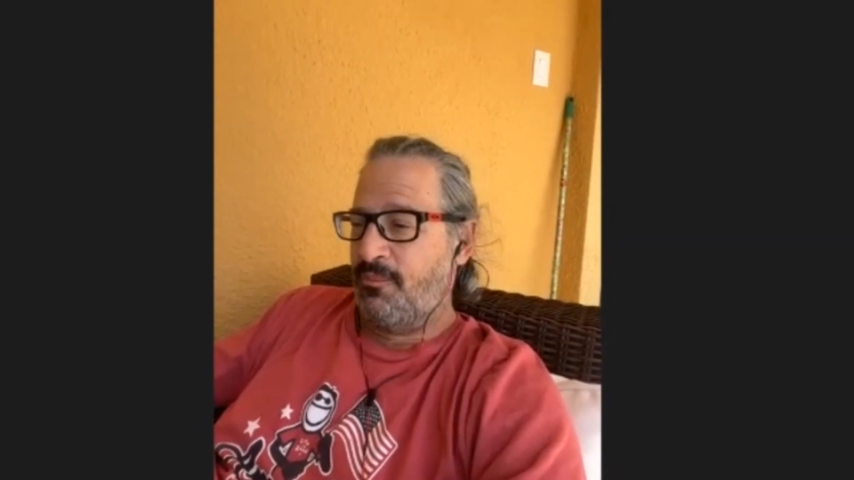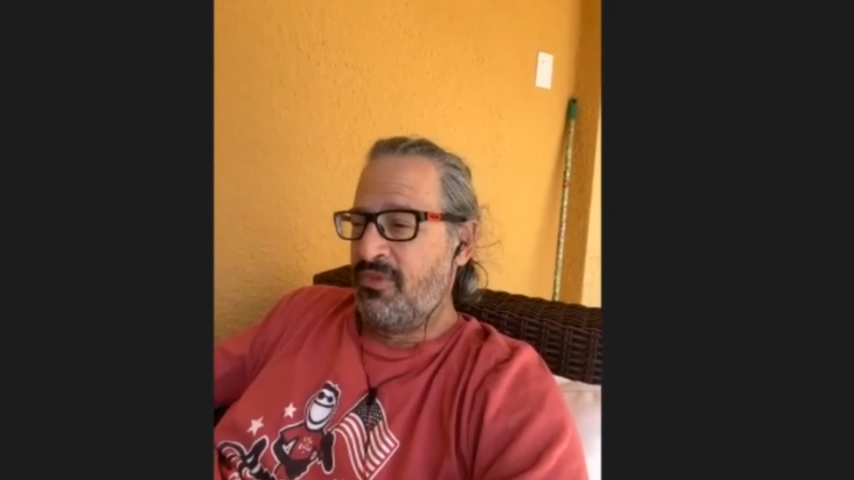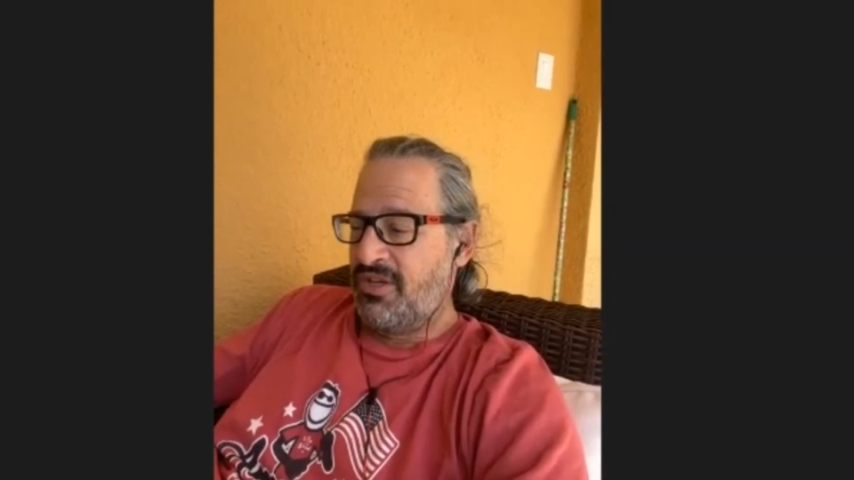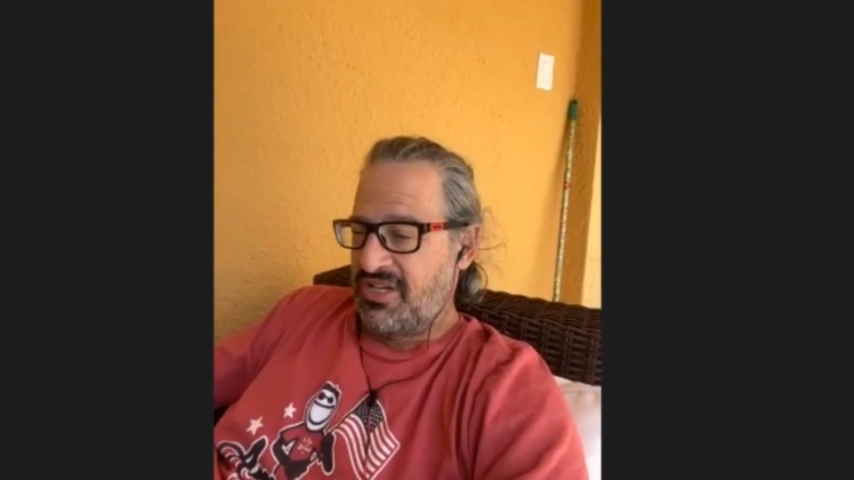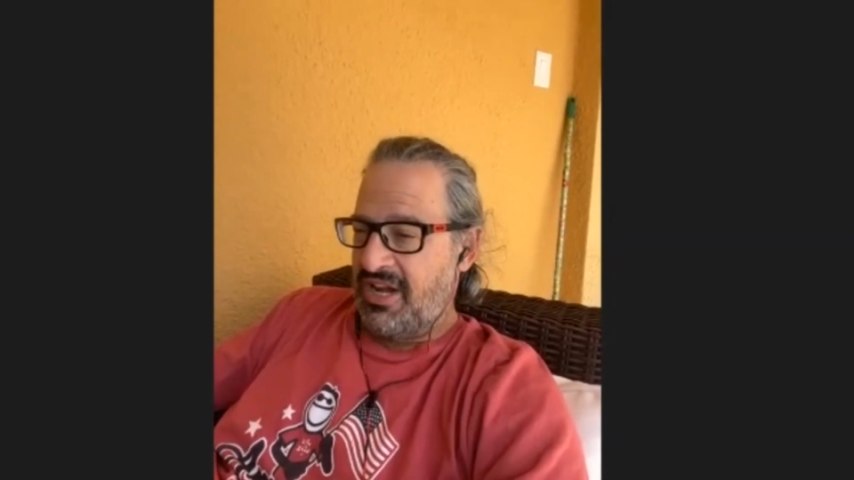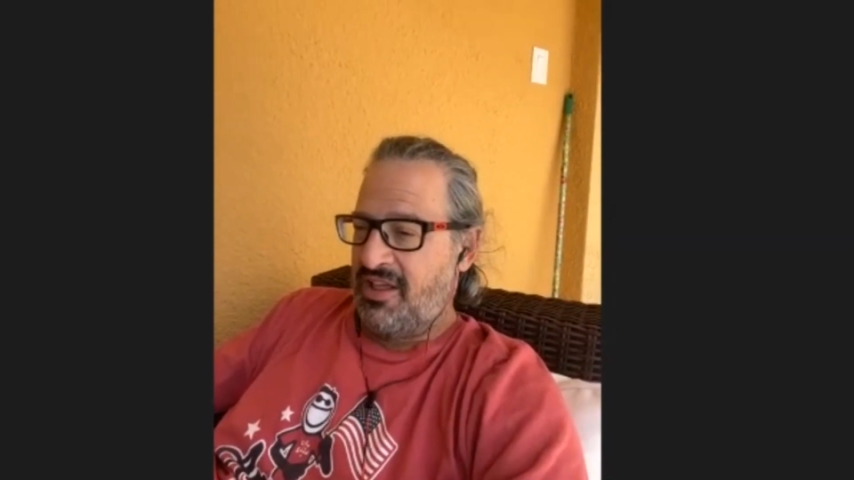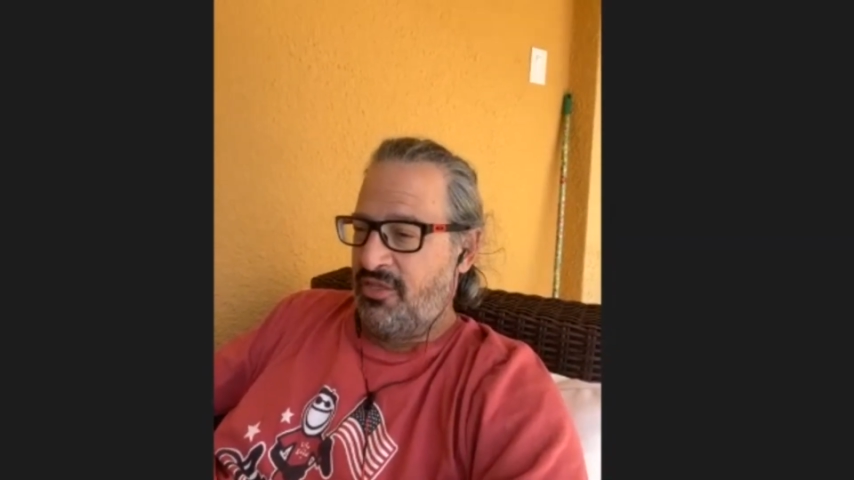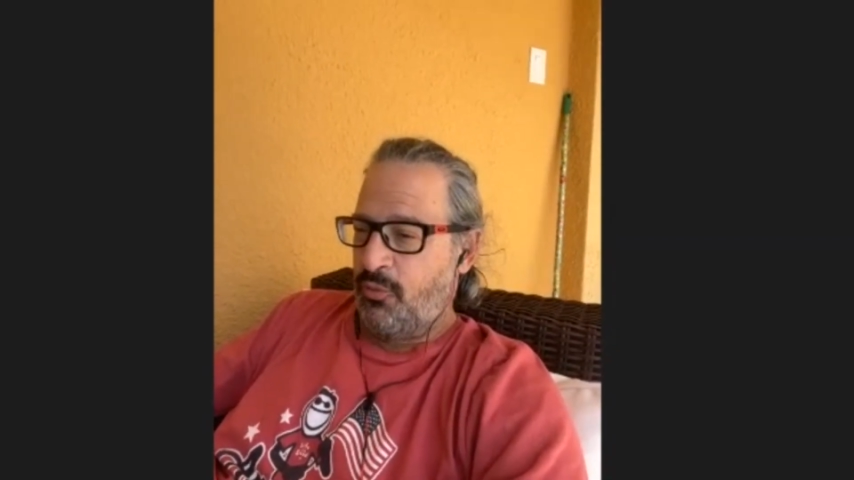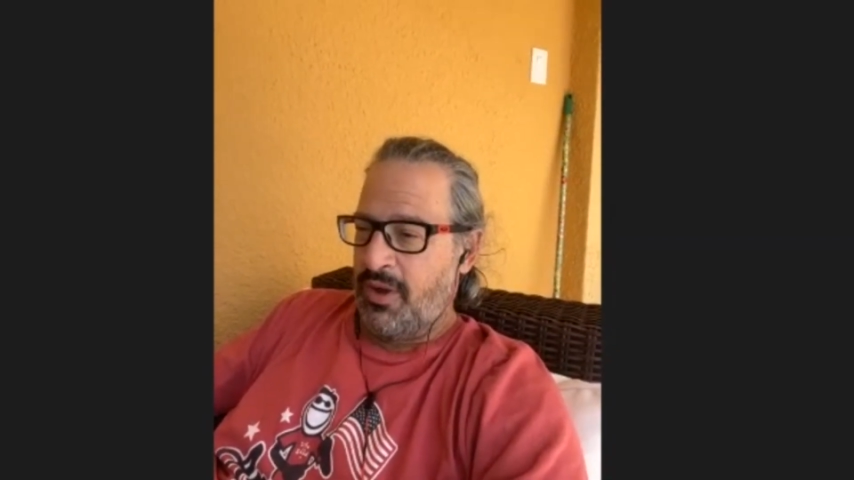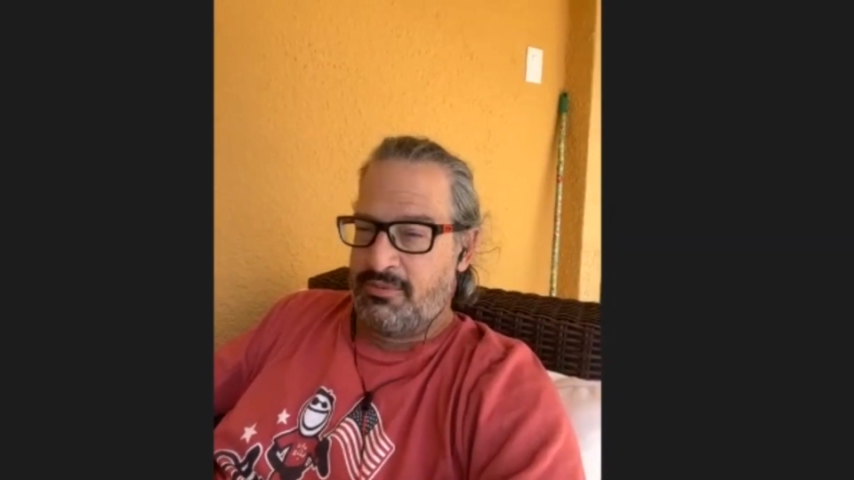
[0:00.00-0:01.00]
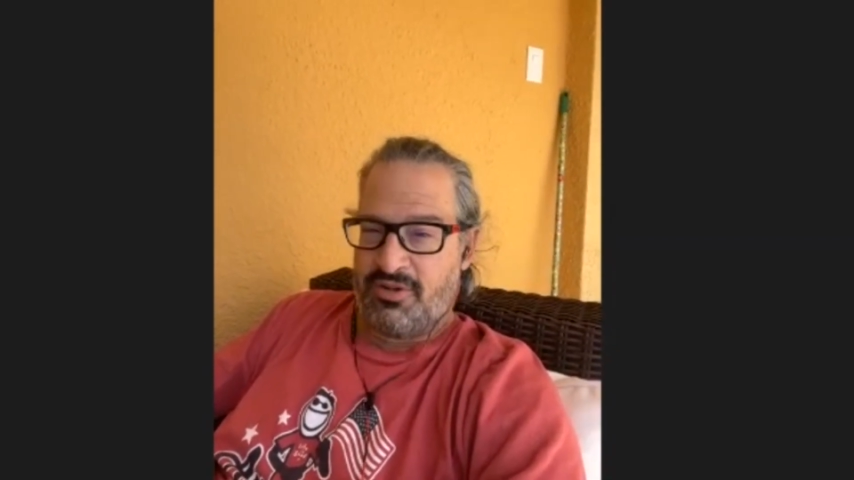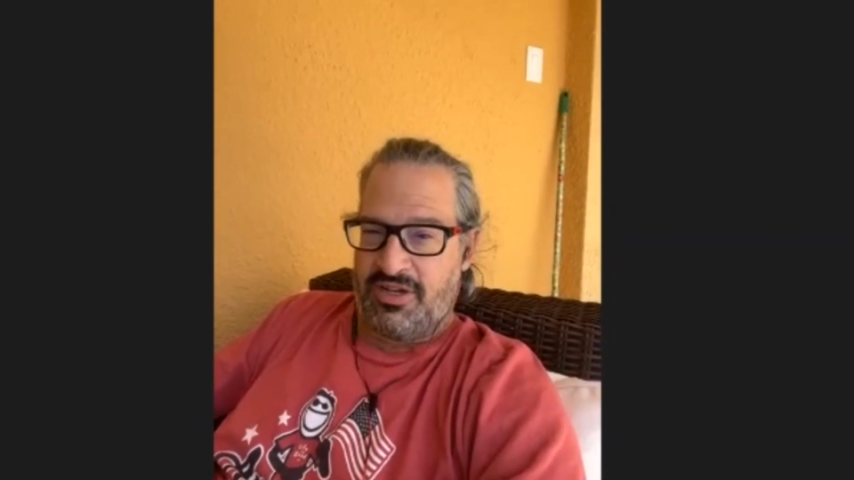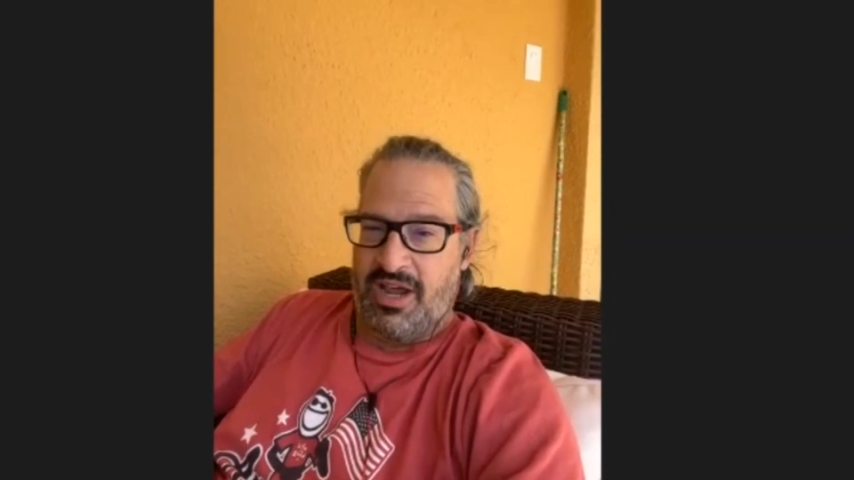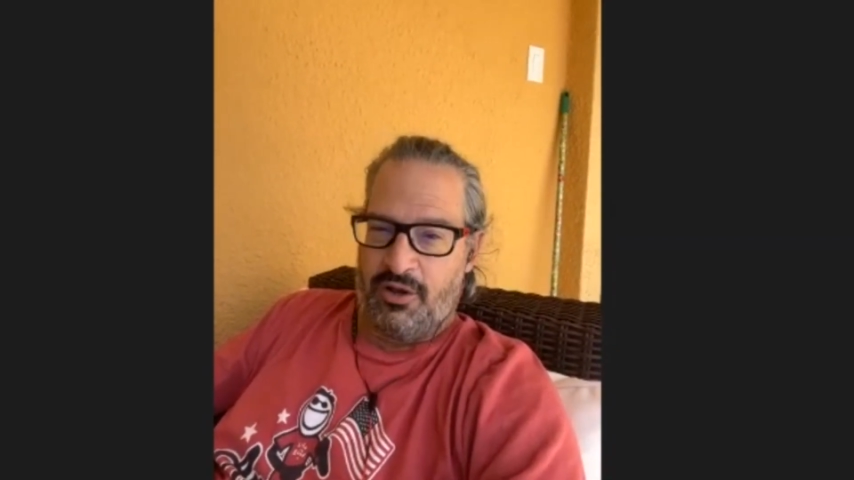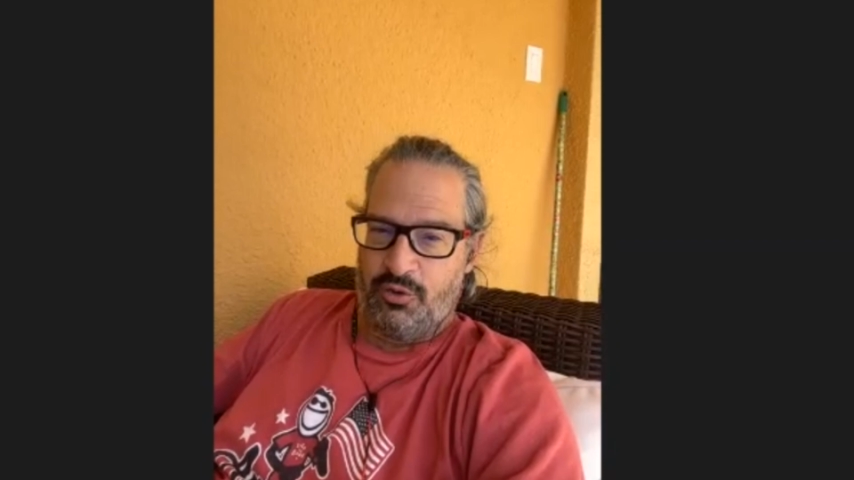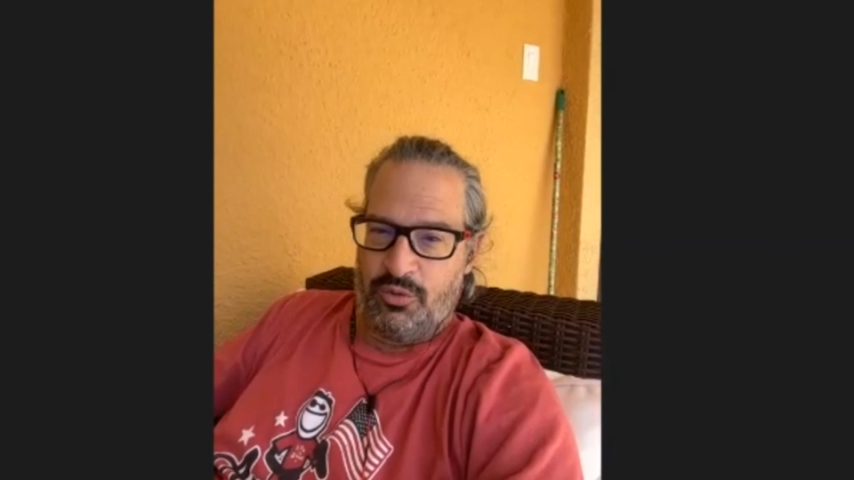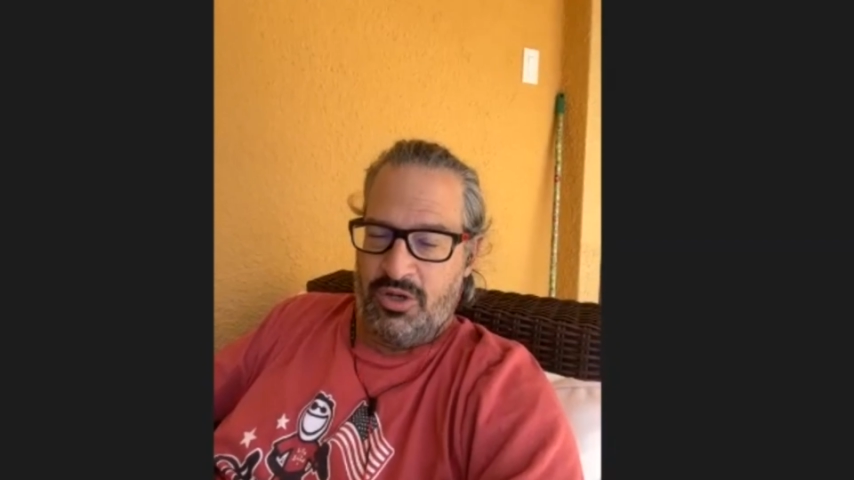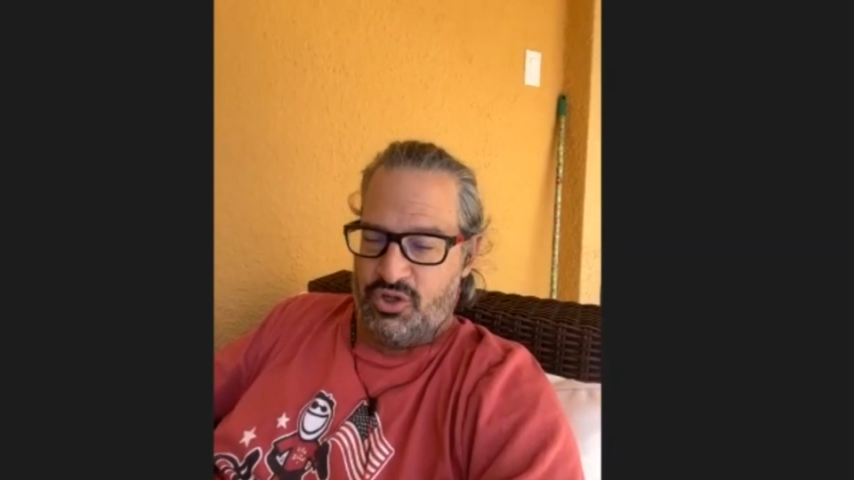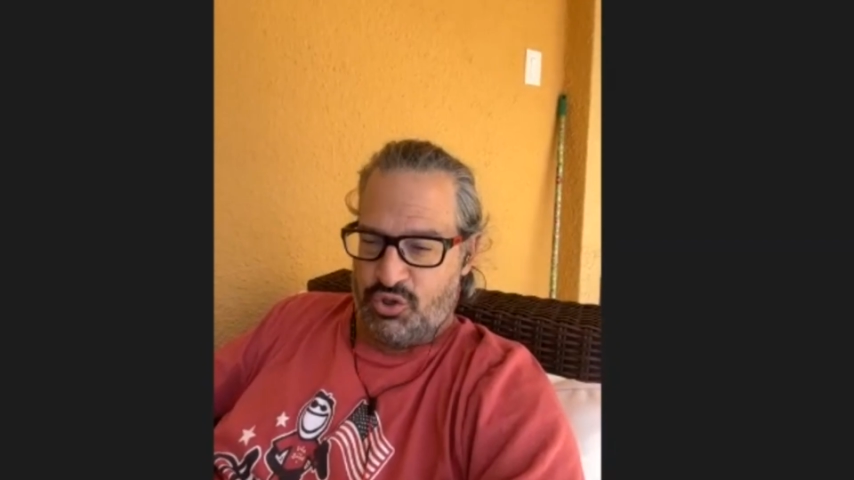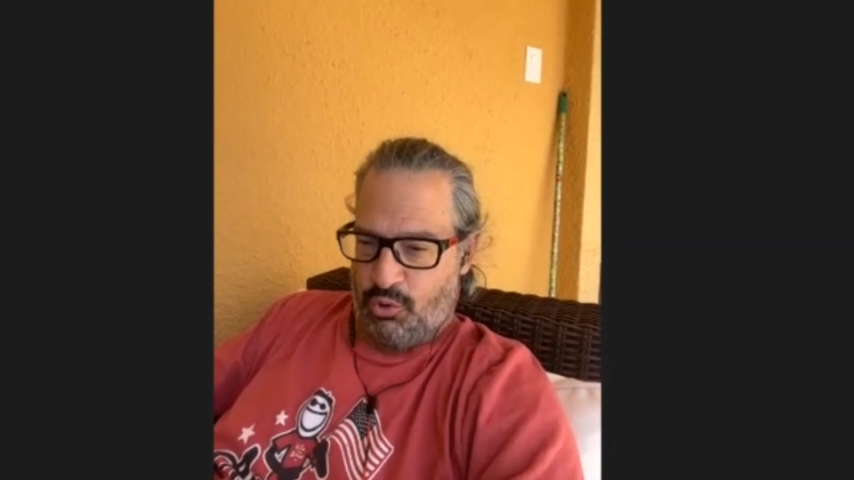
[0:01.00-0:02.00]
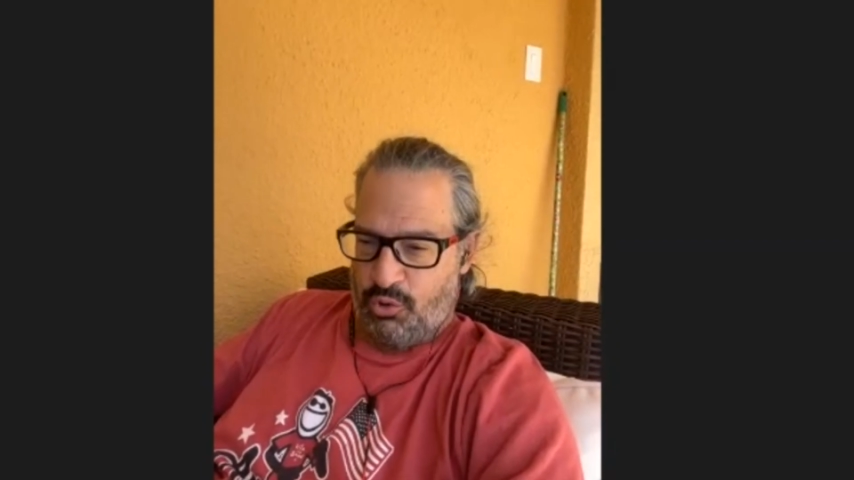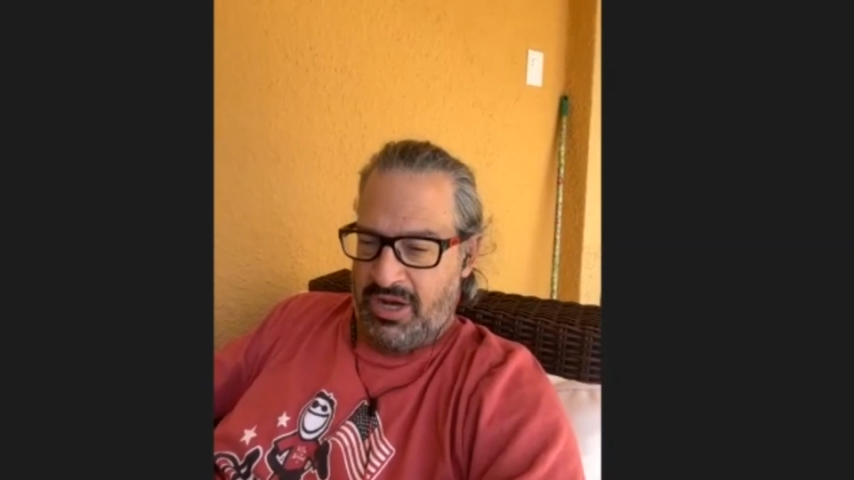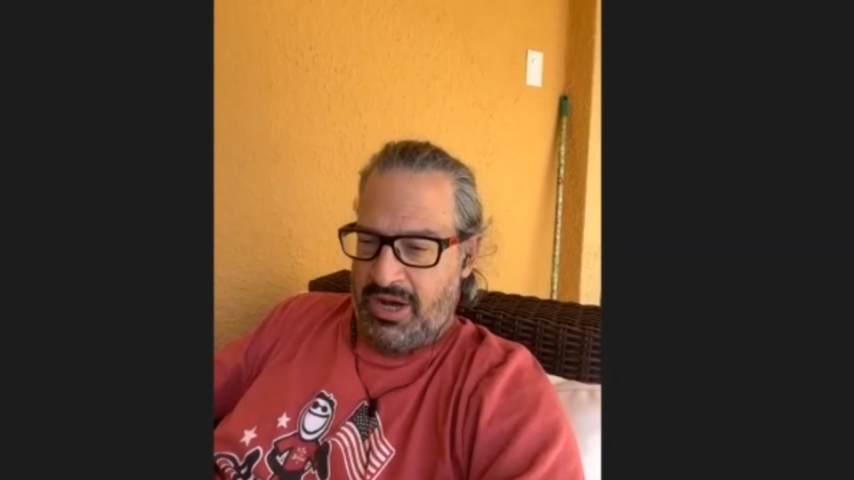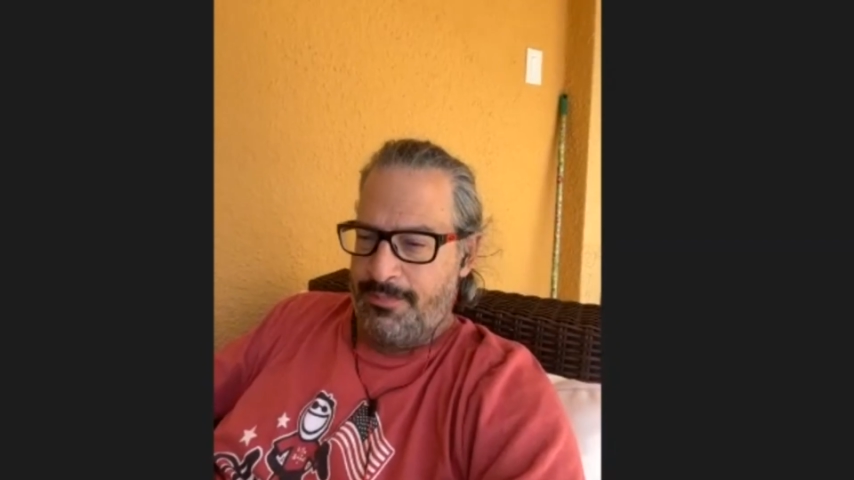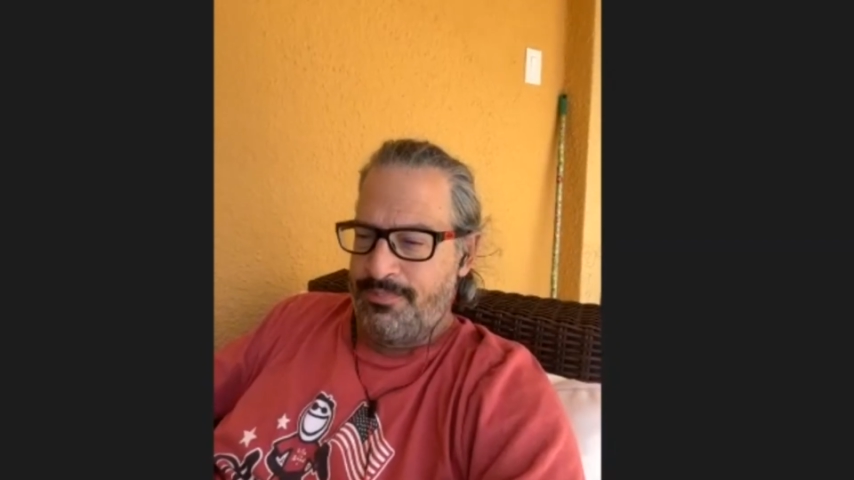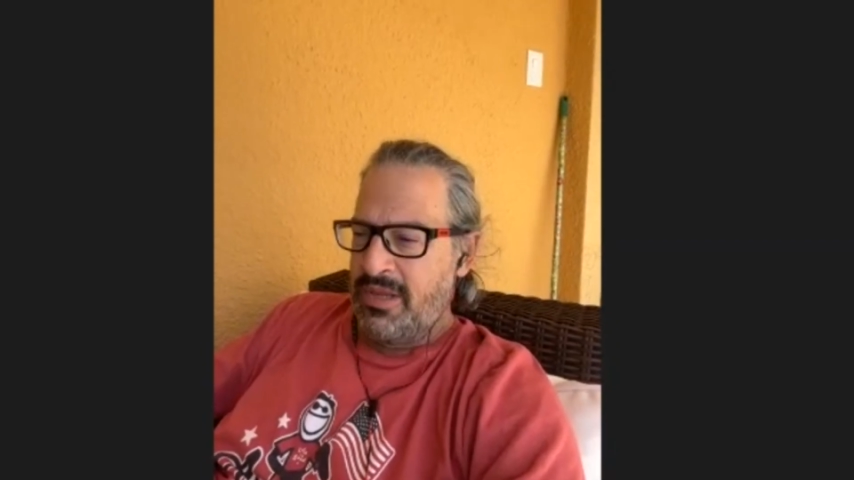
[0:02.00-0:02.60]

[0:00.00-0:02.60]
site on the web till Yahoo screwed it up.